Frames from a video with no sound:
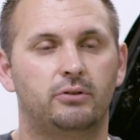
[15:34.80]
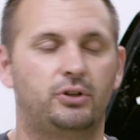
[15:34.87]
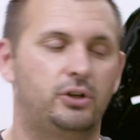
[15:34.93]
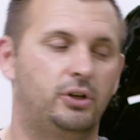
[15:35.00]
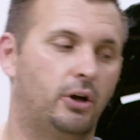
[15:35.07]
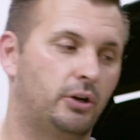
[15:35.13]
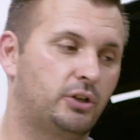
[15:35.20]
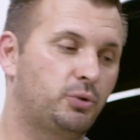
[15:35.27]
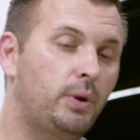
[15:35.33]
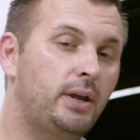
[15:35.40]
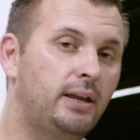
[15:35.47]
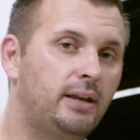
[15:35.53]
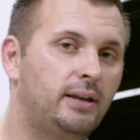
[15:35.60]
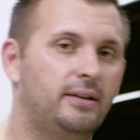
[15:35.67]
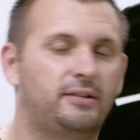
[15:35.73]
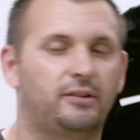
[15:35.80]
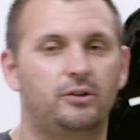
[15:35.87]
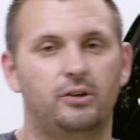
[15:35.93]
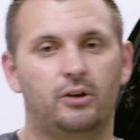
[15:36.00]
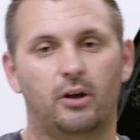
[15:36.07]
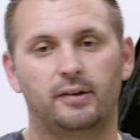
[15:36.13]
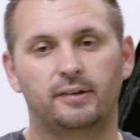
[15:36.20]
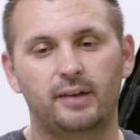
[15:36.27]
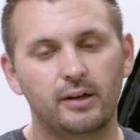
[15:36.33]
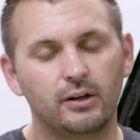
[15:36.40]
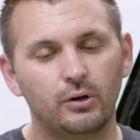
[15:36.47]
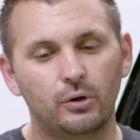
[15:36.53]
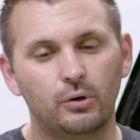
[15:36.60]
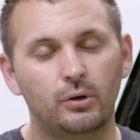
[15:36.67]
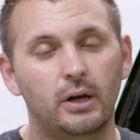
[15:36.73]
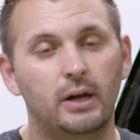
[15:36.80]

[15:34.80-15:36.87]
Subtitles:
Do you go twins? Do you go single?